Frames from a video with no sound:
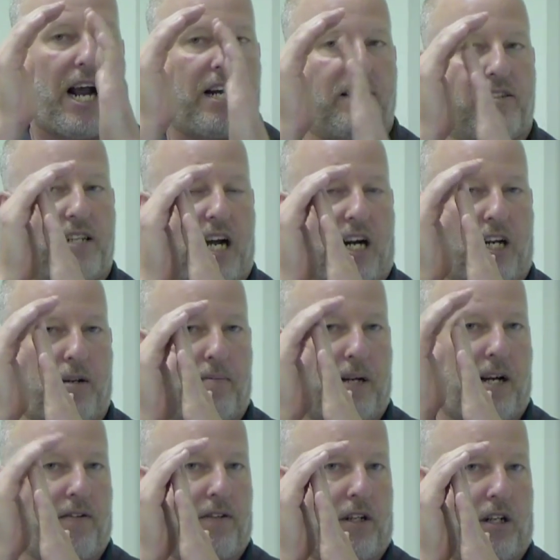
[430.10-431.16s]
and it's not going to
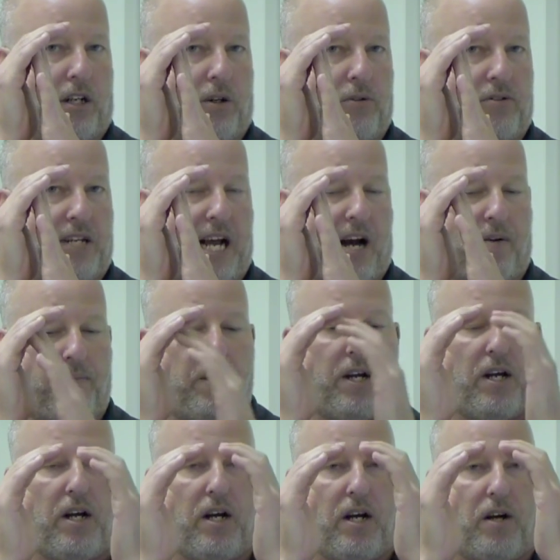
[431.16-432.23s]
be able to close down.
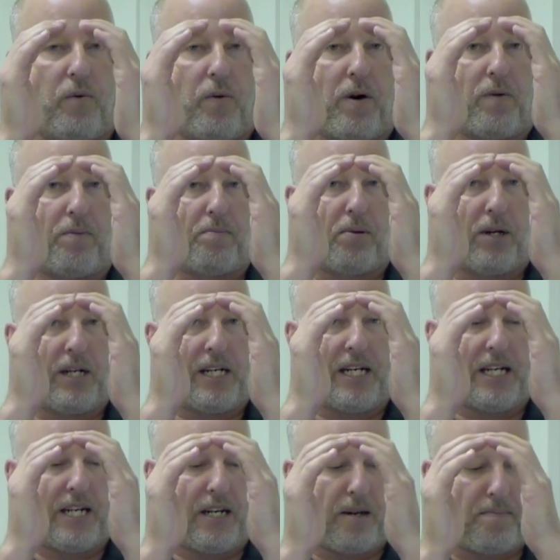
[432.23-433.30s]
When we're putting
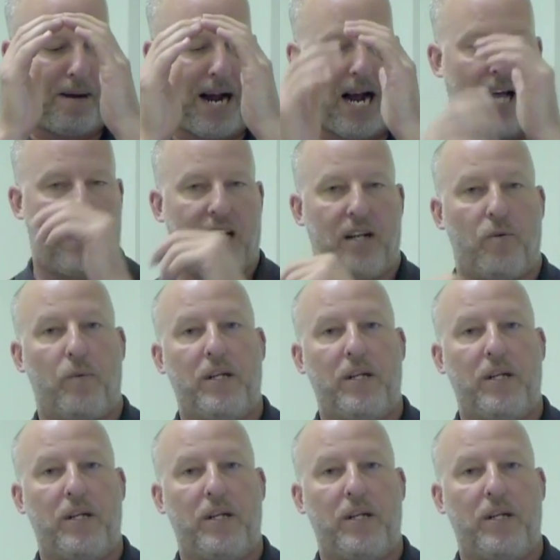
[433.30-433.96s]
it in a palate,